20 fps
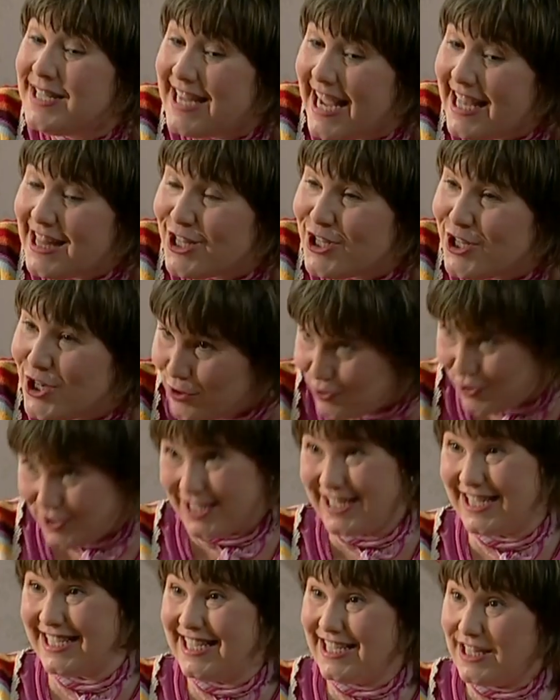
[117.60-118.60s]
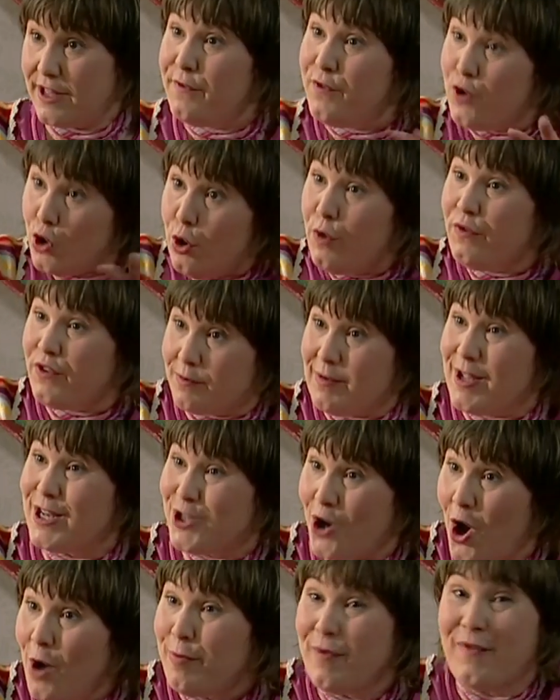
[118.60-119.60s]
take the children to see the view from the
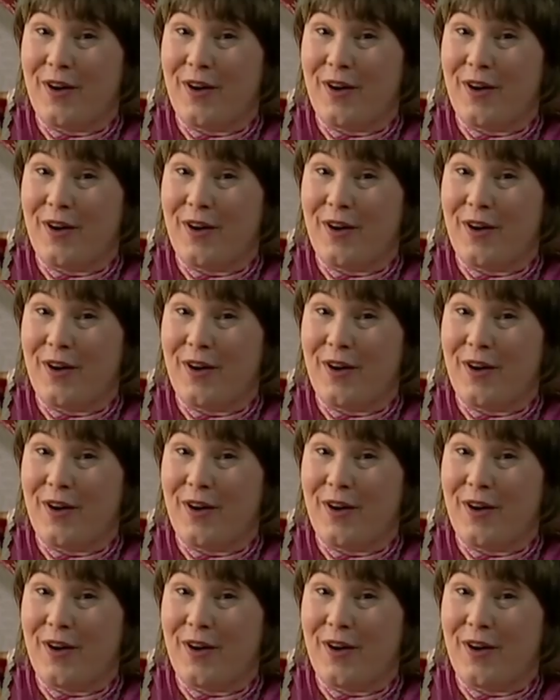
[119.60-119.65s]
top of